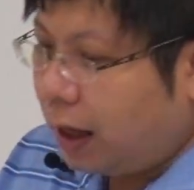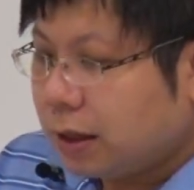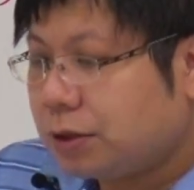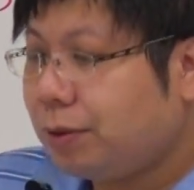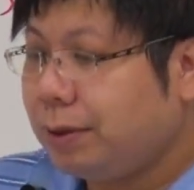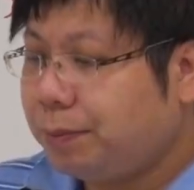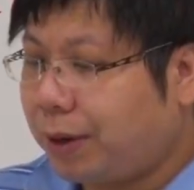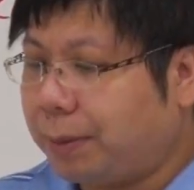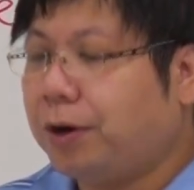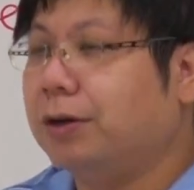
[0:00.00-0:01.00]
the twin
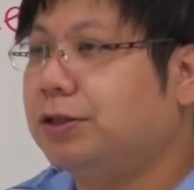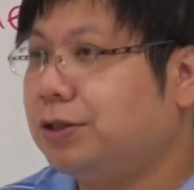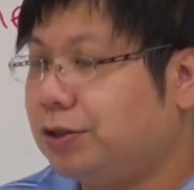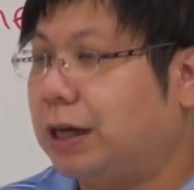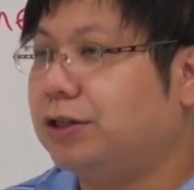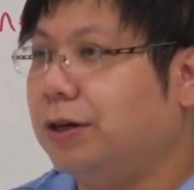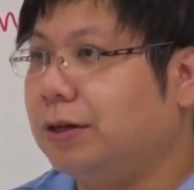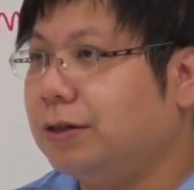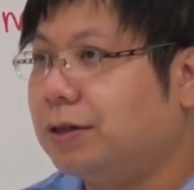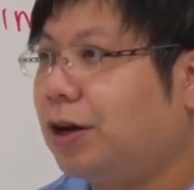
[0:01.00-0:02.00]
prime
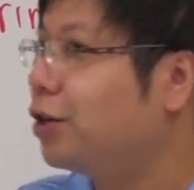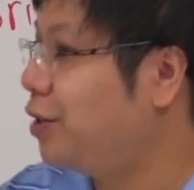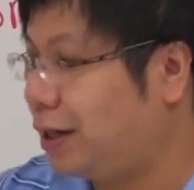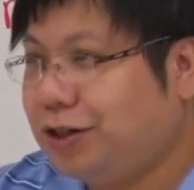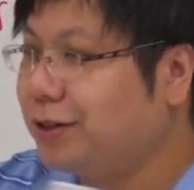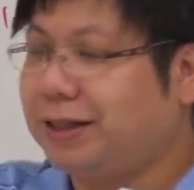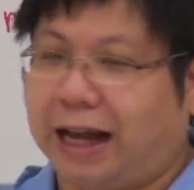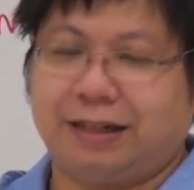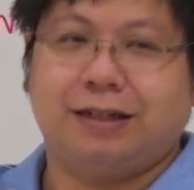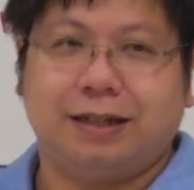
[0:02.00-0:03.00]
conjecture
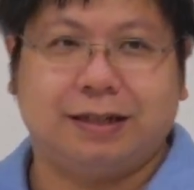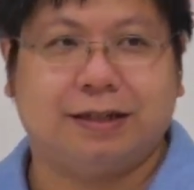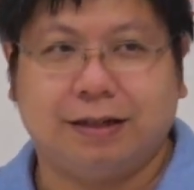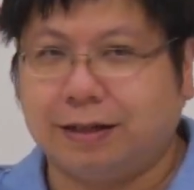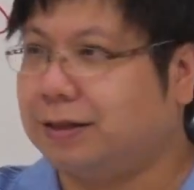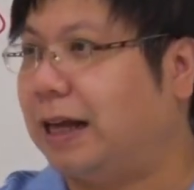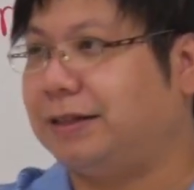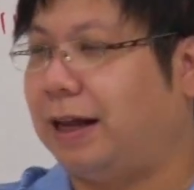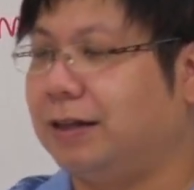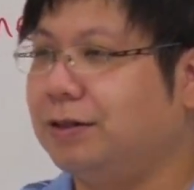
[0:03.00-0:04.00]
stat says
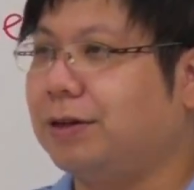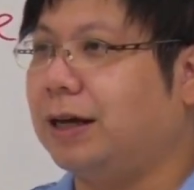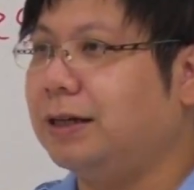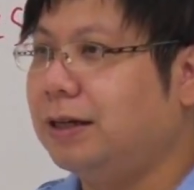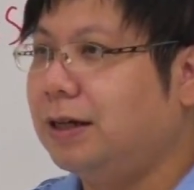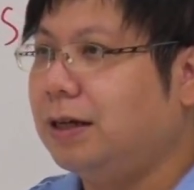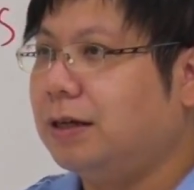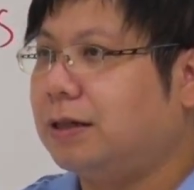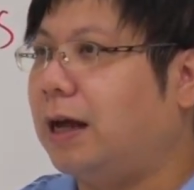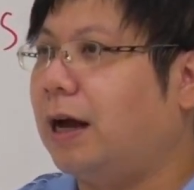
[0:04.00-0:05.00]
that, okay,
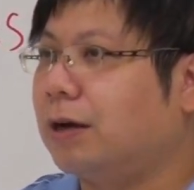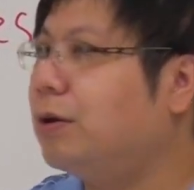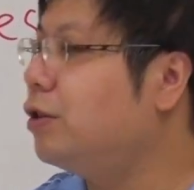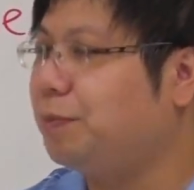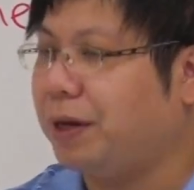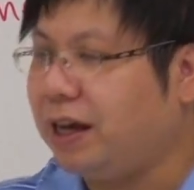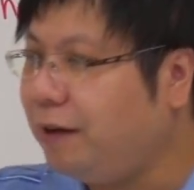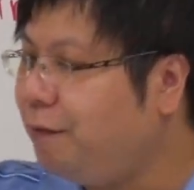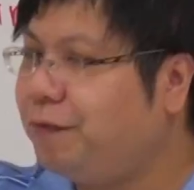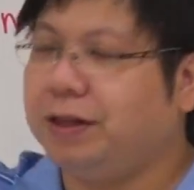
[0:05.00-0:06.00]
there are going to be
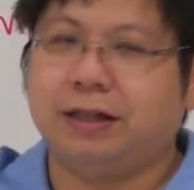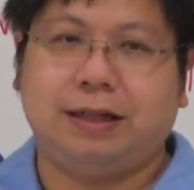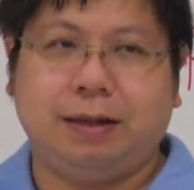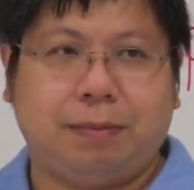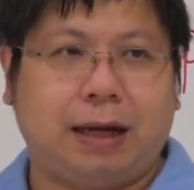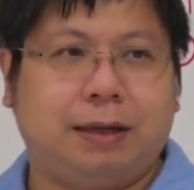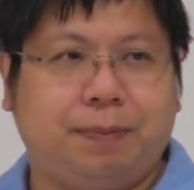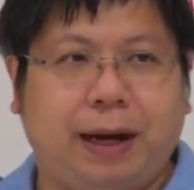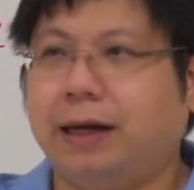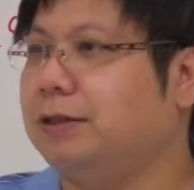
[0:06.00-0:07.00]
infinitely many
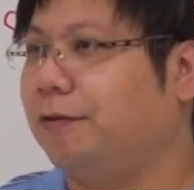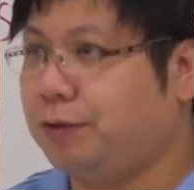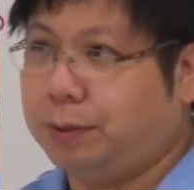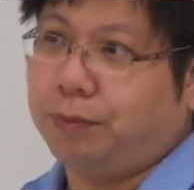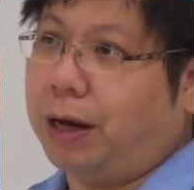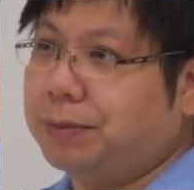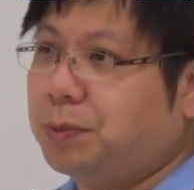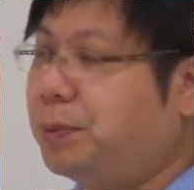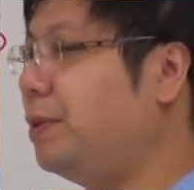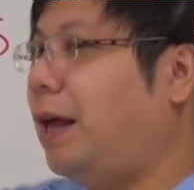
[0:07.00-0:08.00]
pairs of twin primes.
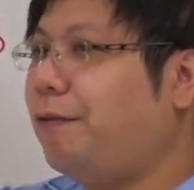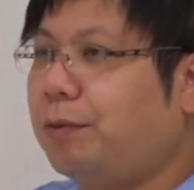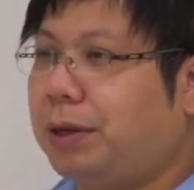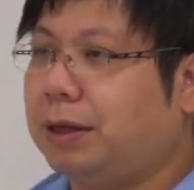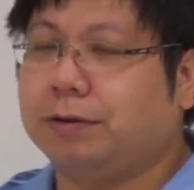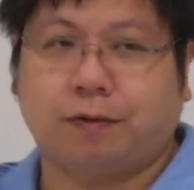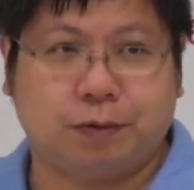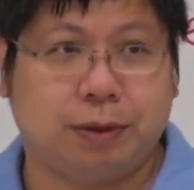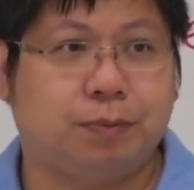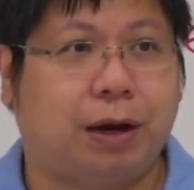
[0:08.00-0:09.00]
We will never run out of
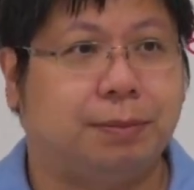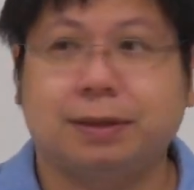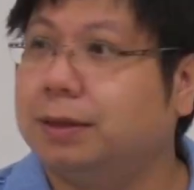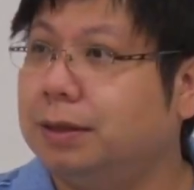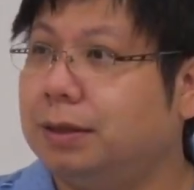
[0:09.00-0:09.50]
twin primes.